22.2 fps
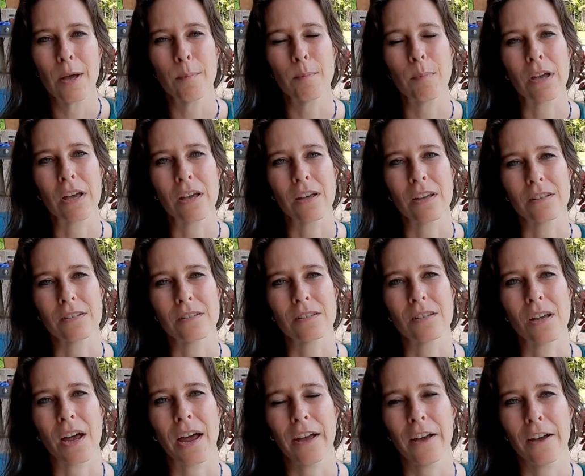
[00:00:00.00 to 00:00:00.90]

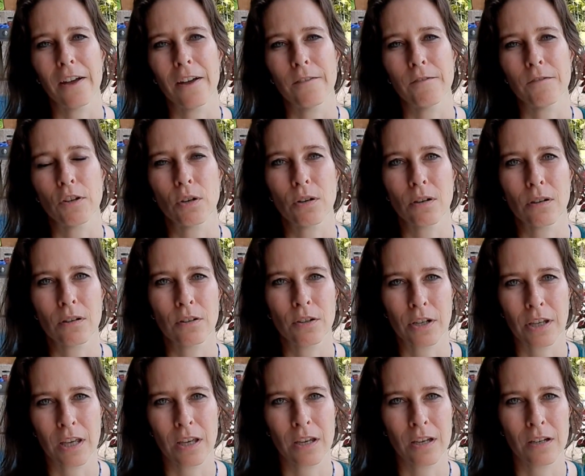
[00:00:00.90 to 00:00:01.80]
Because if you're
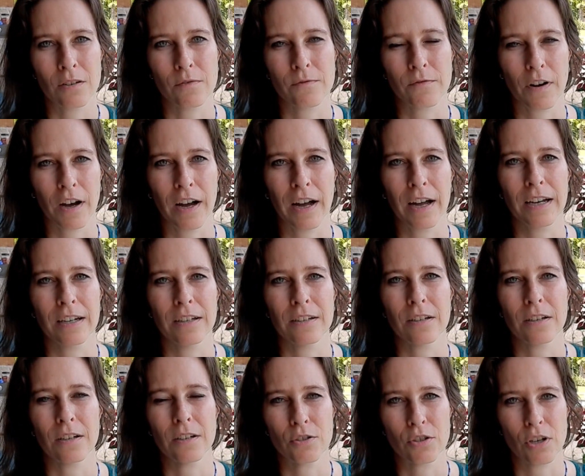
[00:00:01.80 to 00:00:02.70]
looking to find
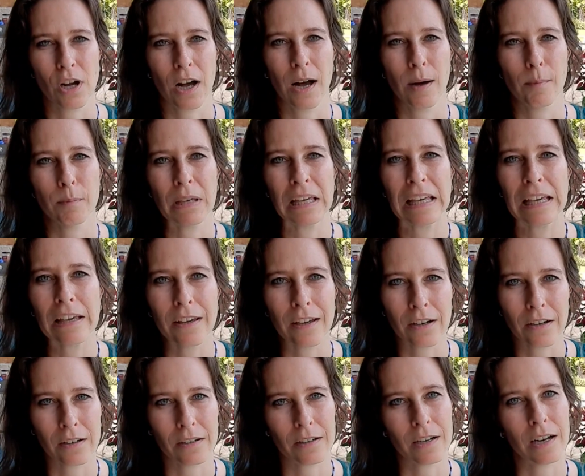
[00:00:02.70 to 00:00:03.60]
a job
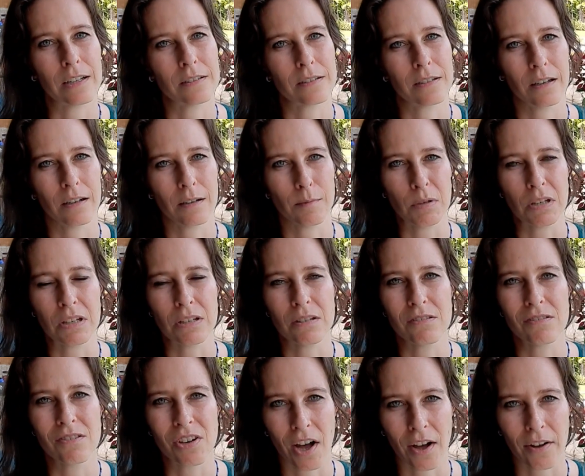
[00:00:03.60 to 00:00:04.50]
here, that's going to be
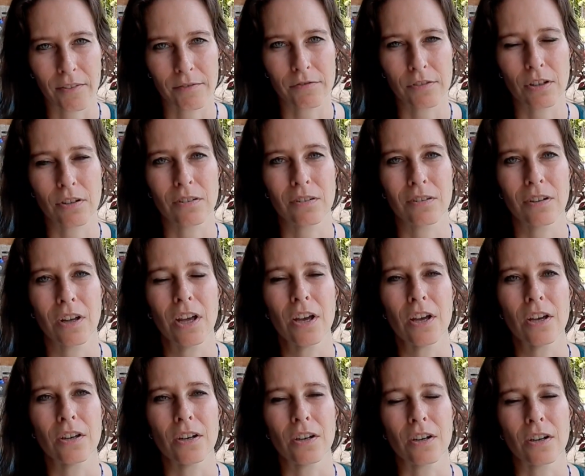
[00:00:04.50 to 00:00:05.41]
tough. You're
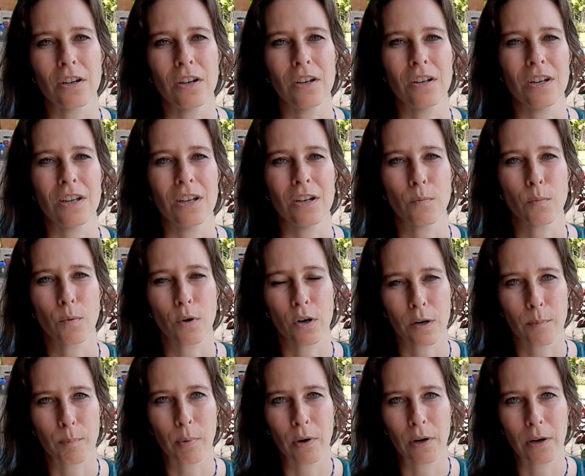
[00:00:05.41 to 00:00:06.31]
going to need a
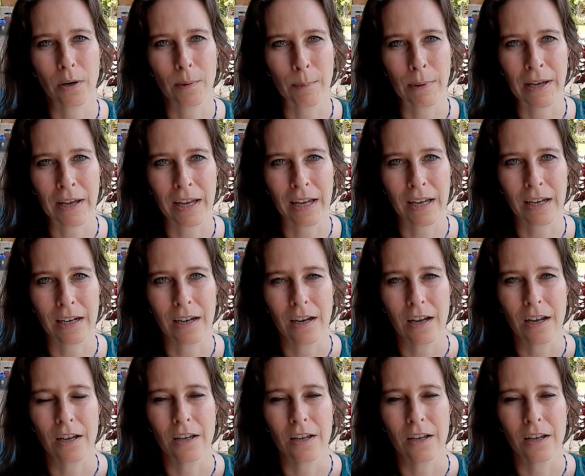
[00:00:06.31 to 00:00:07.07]
work permit.